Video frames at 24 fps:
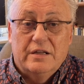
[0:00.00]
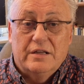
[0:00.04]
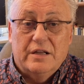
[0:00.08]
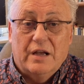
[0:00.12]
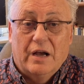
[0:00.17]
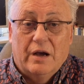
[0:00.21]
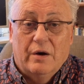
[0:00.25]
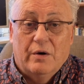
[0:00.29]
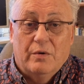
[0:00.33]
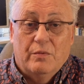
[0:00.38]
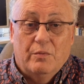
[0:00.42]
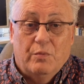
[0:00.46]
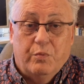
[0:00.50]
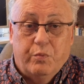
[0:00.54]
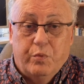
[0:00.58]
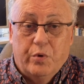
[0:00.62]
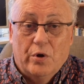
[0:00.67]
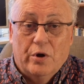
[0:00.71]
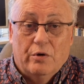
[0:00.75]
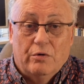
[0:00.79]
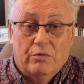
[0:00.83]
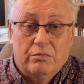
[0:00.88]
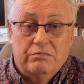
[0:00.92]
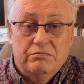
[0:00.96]

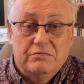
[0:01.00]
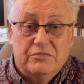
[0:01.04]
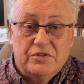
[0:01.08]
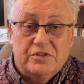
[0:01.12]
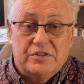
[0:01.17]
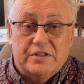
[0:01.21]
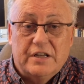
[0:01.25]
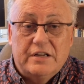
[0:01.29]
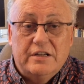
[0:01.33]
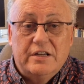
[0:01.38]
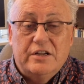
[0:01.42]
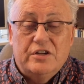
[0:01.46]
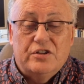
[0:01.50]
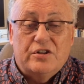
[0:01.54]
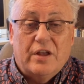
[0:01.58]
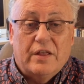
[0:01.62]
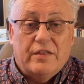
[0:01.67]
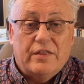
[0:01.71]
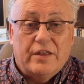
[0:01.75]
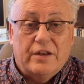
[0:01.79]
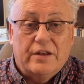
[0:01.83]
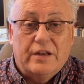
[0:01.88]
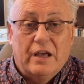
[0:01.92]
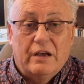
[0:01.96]
We'll send each
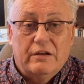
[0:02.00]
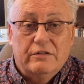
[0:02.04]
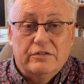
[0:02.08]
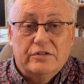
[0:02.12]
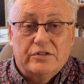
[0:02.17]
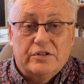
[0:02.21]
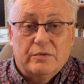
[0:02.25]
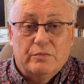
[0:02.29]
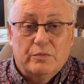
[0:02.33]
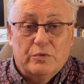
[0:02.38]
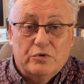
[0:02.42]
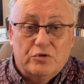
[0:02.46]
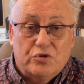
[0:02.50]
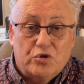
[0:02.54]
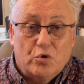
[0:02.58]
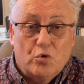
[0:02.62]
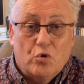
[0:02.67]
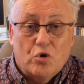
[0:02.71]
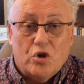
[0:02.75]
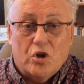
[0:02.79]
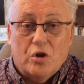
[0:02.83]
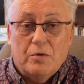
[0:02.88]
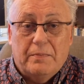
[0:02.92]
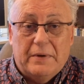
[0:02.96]
other notes and we'll
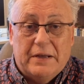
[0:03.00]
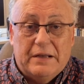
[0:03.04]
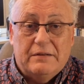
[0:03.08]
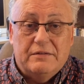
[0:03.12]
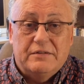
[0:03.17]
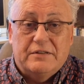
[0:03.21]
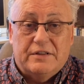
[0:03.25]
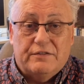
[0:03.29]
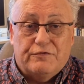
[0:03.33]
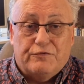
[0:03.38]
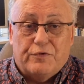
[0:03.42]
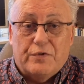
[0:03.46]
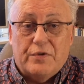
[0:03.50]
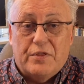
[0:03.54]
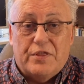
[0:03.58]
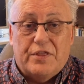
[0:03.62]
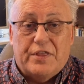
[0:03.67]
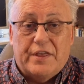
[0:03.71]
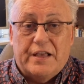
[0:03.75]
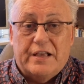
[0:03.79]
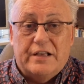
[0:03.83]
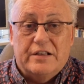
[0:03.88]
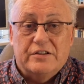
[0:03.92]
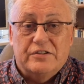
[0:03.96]
talk about different
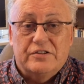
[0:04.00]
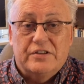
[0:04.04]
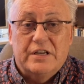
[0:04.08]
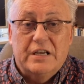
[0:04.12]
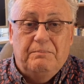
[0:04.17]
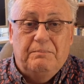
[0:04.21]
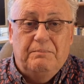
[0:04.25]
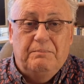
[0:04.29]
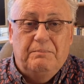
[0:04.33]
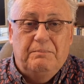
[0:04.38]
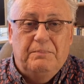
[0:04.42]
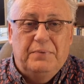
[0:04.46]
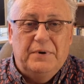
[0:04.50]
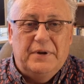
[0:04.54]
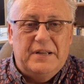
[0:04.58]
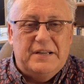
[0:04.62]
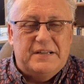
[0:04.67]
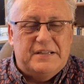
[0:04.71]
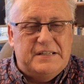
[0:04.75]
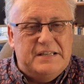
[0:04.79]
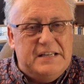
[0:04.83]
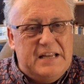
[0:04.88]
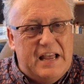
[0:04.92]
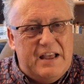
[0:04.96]
things, but
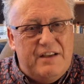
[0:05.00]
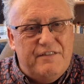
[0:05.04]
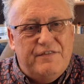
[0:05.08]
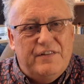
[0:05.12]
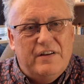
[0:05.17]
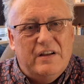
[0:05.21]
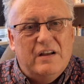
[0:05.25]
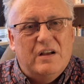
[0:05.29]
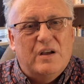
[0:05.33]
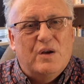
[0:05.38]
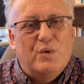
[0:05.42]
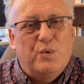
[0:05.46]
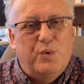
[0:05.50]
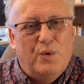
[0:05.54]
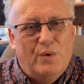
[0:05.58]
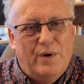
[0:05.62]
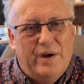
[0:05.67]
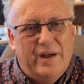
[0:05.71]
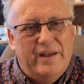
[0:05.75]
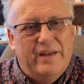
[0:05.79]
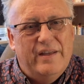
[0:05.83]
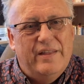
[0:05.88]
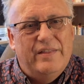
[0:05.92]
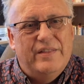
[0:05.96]
it's never
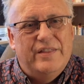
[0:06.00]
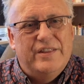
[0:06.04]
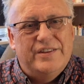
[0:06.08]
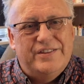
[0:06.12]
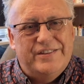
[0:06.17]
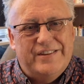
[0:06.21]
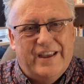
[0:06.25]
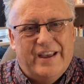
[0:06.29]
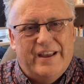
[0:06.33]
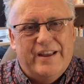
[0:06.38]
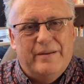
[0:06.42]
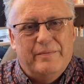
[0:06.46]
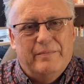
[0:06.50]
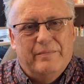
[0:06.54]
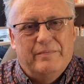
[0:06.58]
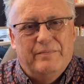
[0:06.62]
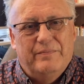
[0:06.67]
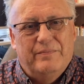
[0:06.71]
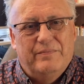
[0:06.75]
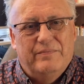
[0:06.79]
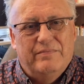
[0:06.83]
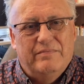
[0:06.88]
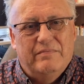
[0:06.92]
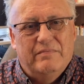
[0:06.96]
quite the same.
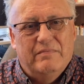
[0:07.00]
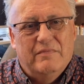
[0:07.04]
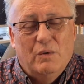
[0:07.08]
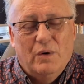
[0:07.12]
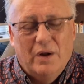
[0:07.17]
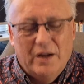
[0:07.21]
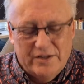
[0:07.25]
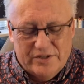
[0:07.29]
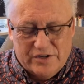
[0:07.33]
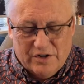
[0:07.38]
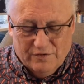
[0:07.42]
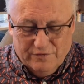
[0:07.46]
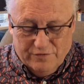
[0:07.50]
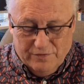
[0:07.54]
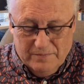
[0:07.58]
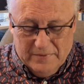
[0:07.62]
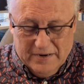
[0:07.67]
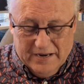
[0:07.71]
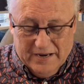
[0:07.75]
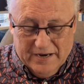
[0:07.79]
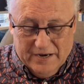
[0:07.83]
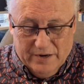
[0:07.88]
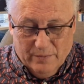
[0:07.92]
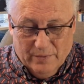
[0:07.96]
Well, it's not for
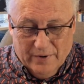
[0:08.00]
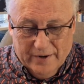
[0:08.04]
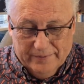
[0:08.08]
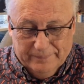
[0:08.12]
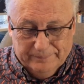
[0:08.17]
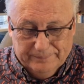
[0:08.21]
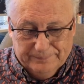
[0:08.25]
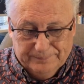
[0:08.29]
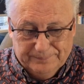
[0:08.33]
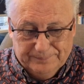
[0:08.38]
me anyway.